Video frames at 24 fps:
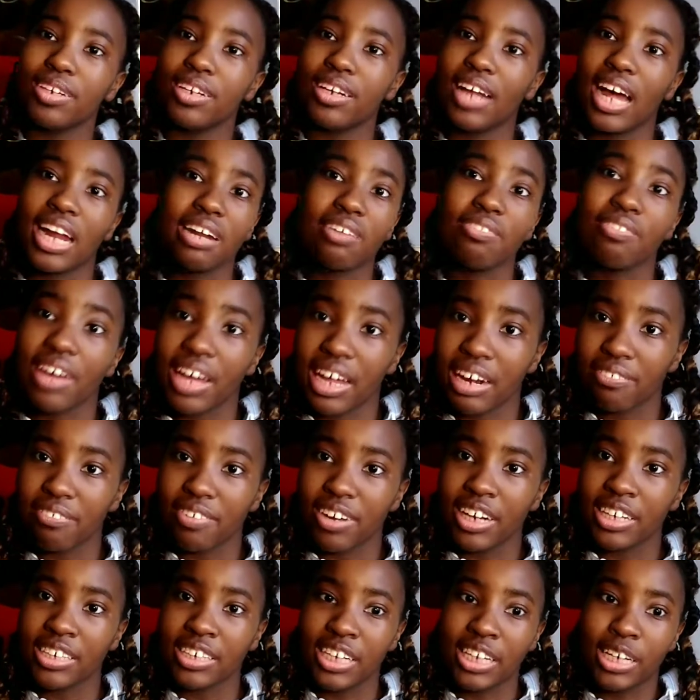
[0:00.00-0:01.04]
not a fan of
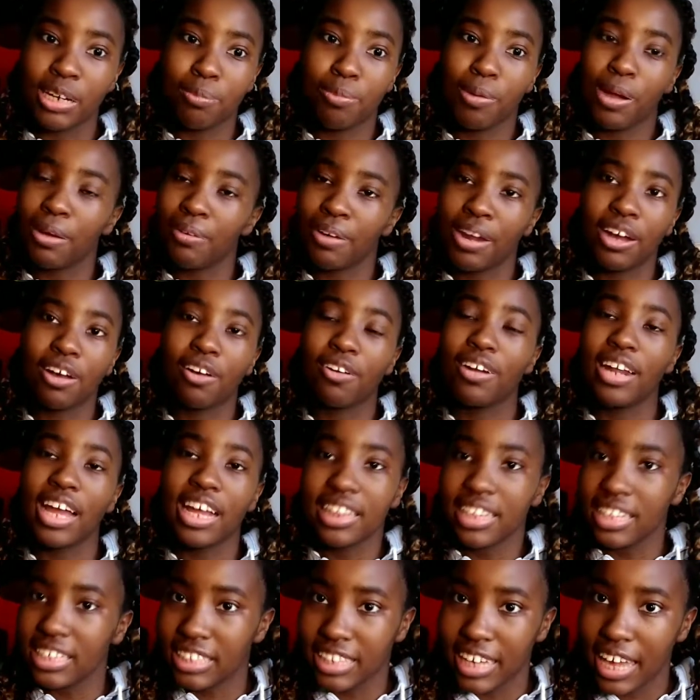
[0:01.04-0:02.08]
Fairy Tail, you're probably not gonna
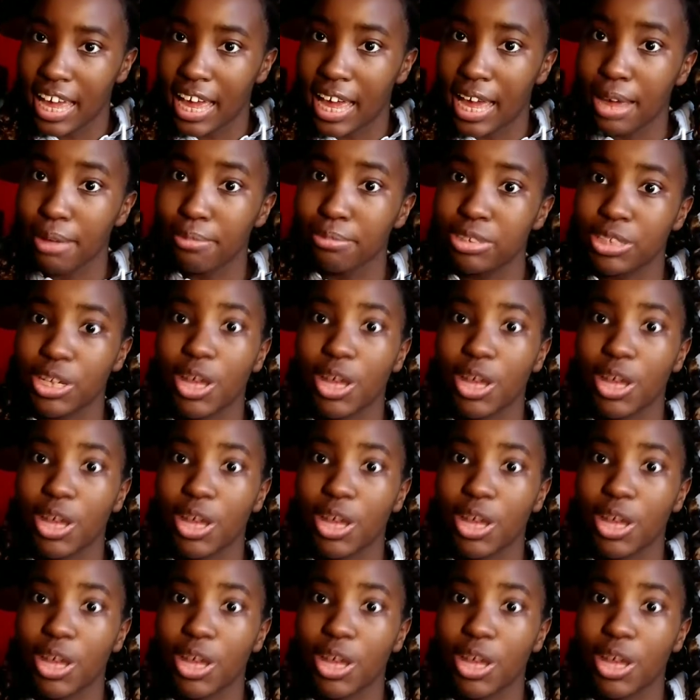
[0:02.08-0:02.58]
like this game.